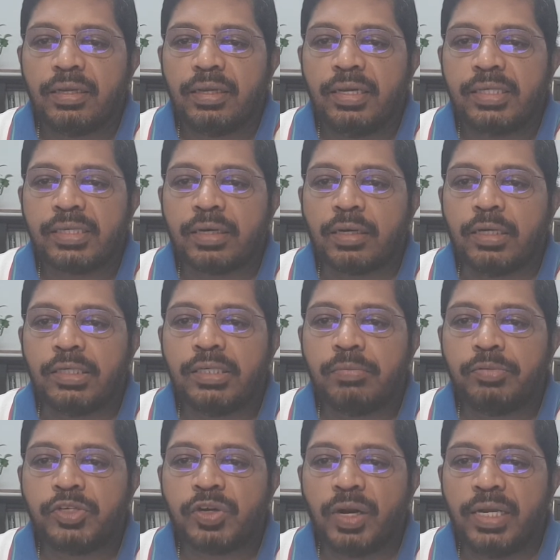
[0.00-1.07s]
is a
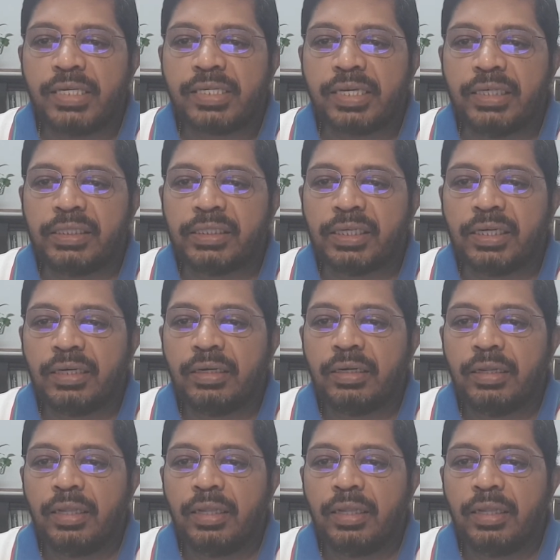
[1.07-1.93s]
conceptualization